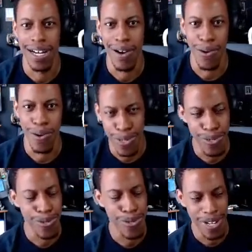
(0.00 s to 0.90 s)
old
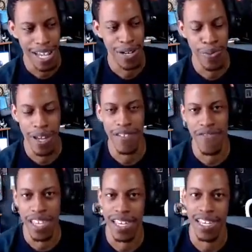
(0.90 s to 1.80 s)
school kind of way of
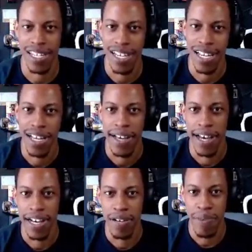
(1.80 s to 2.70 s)
thinking,
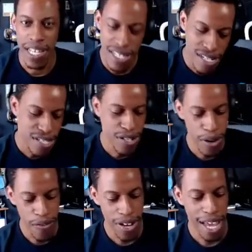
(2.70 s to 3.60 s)
and just
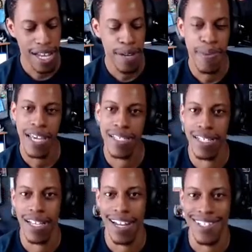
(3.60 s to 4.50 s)
with a lot of updates
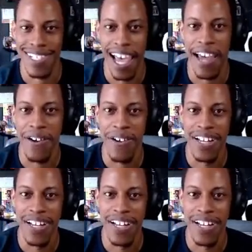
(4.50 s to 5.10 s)
and a lot of style.